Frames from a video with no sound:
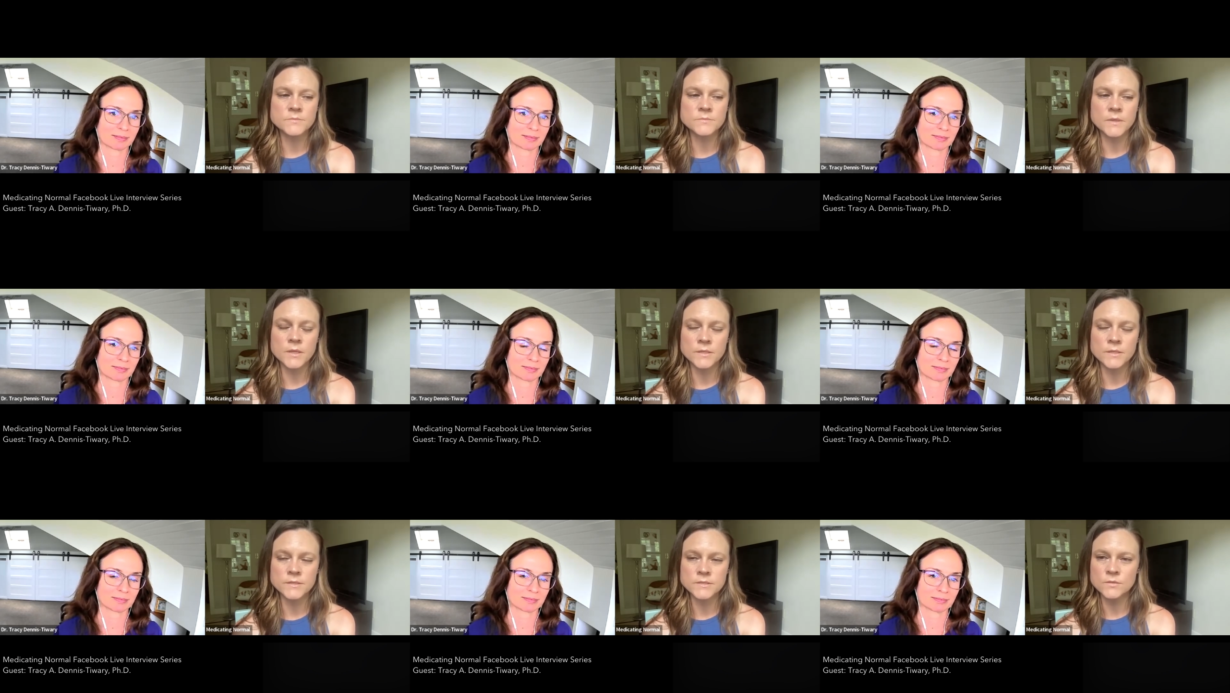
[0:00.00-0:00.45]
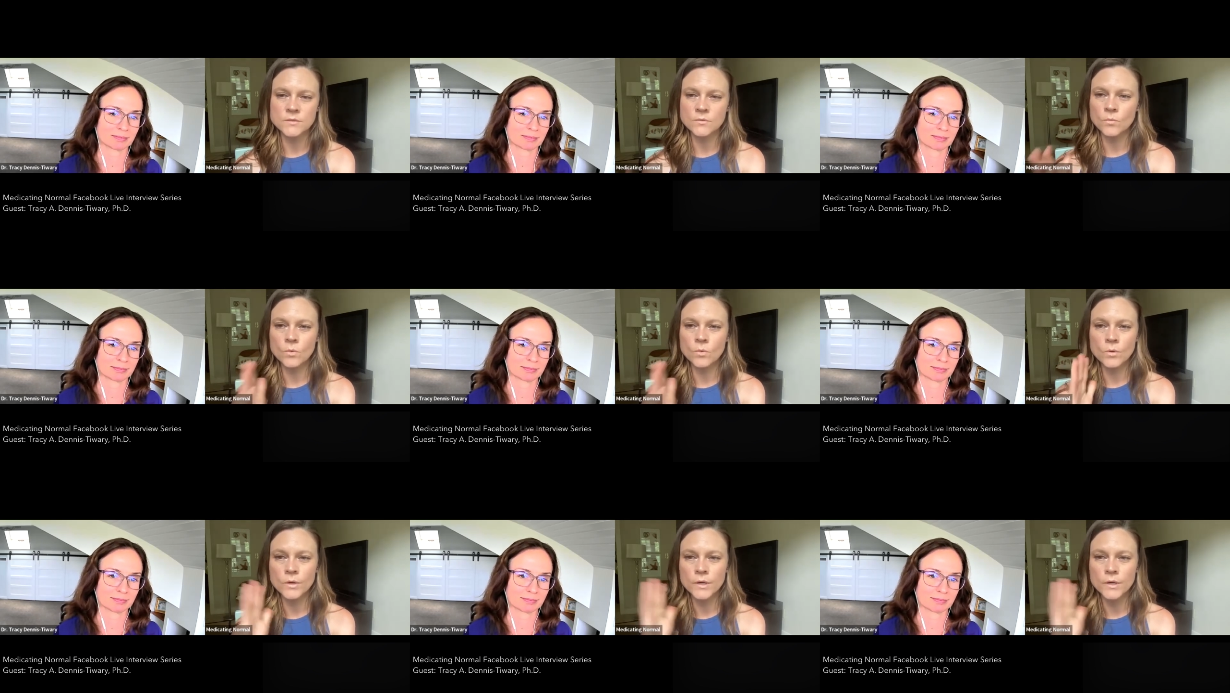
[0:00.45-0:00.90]
Speaker 1: because the
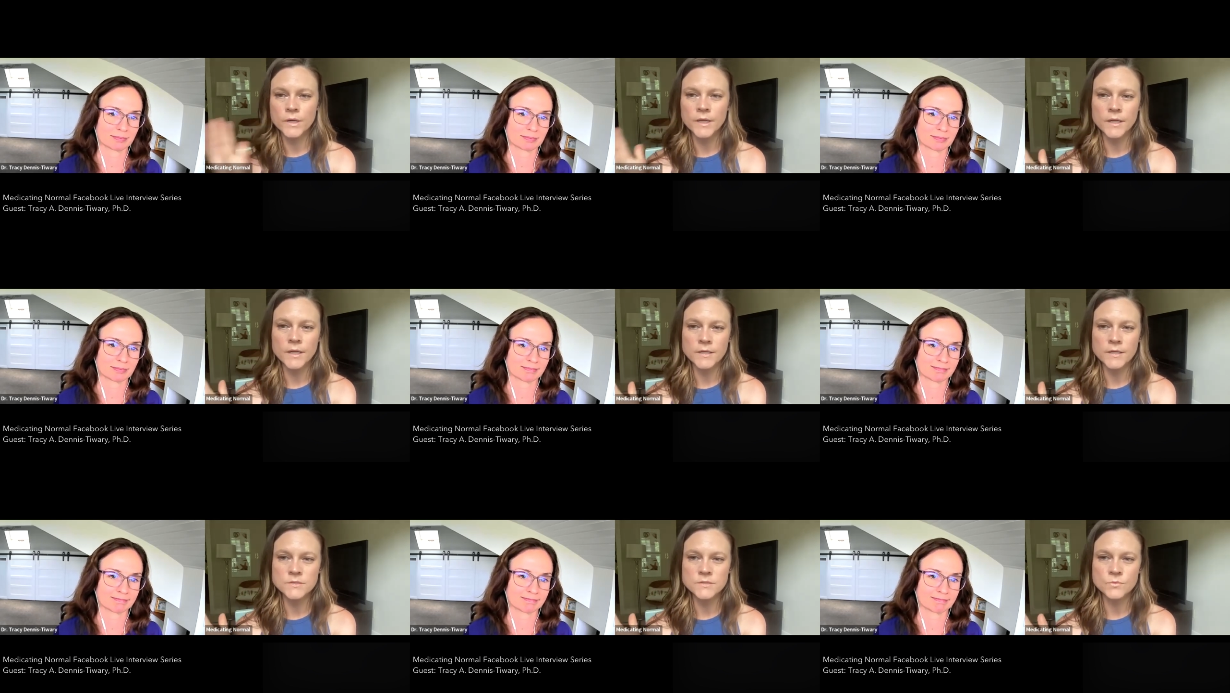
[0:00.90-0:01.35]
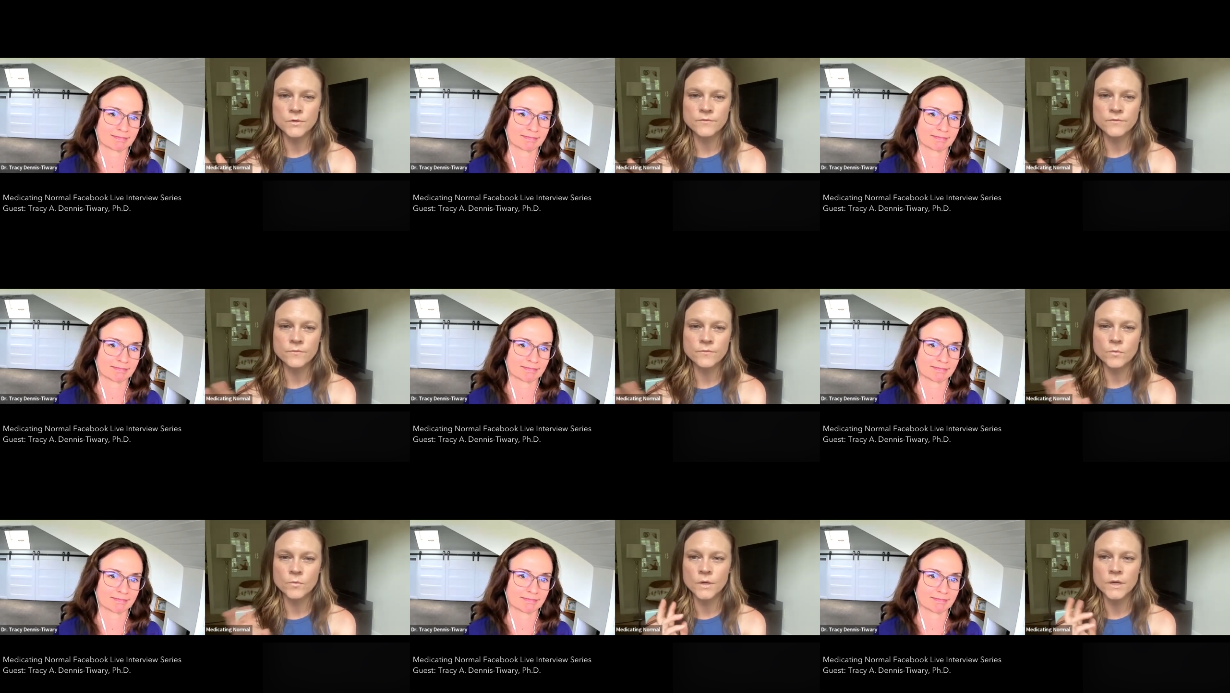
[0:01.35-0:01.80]
warnings were
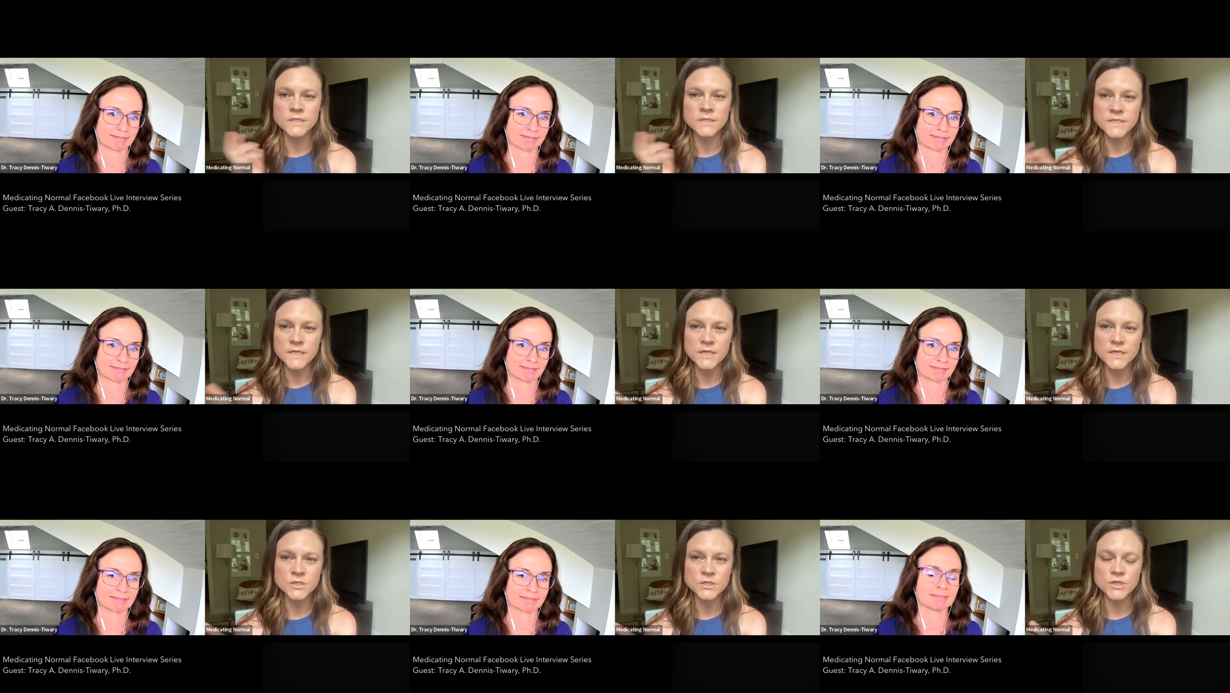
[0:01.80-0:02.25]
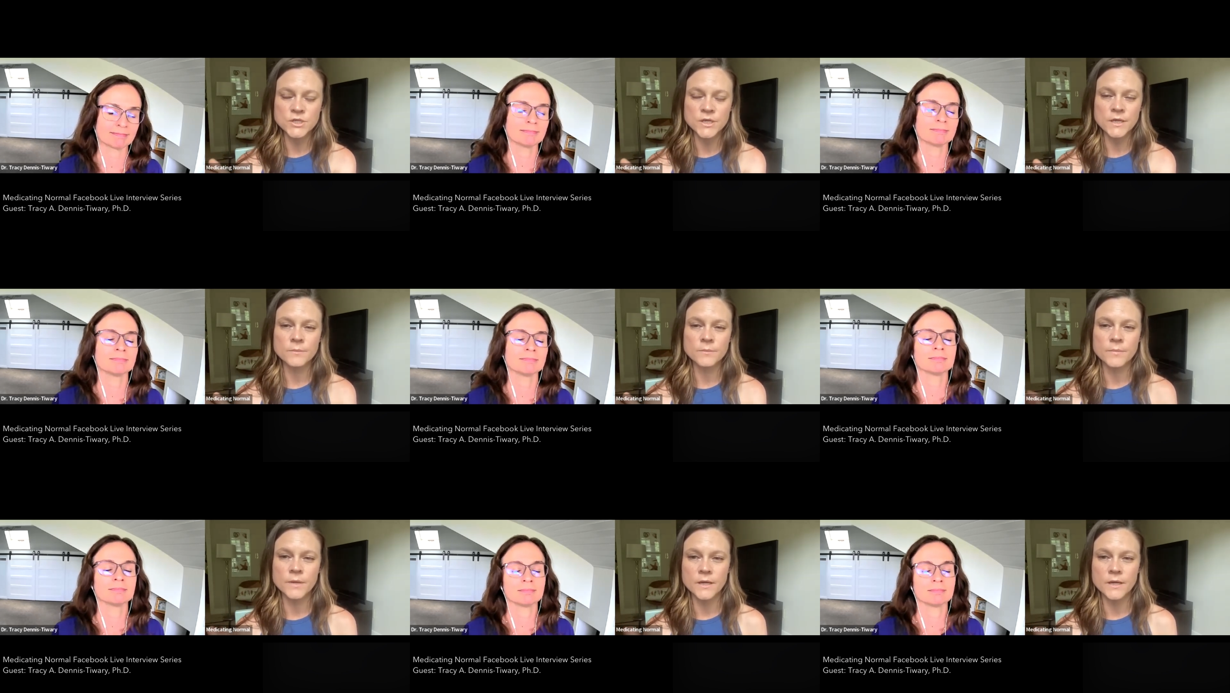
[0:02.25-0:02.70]
for
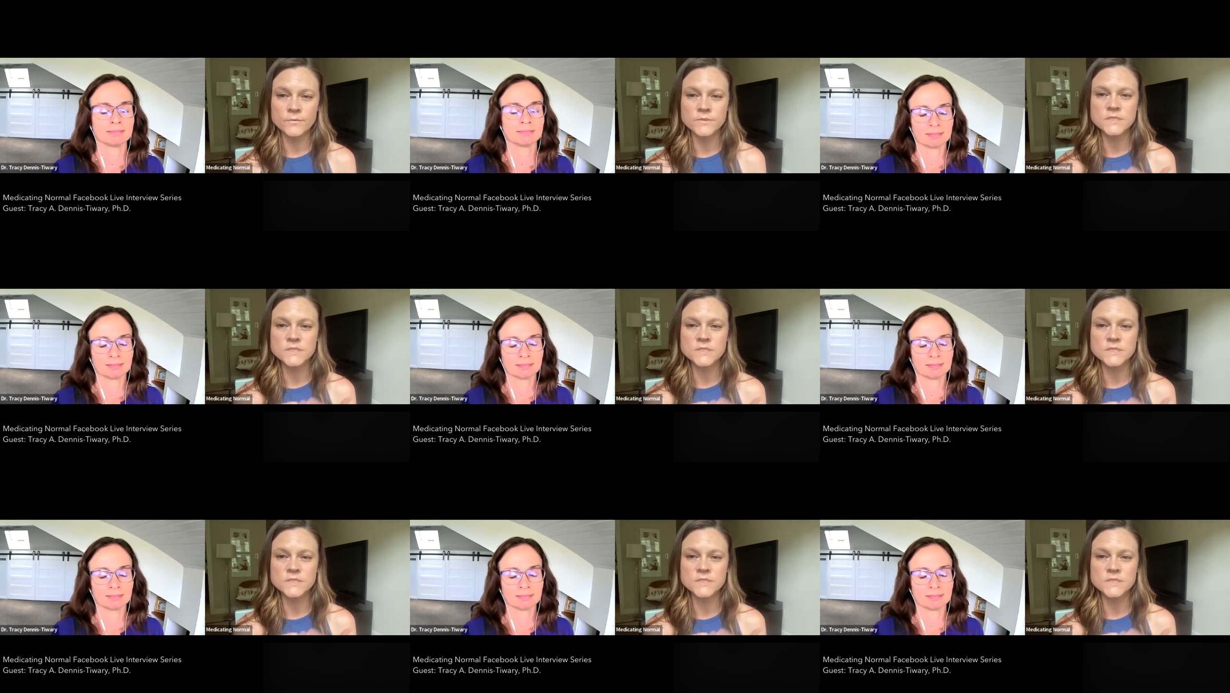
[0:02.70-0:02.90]
addiction, but I was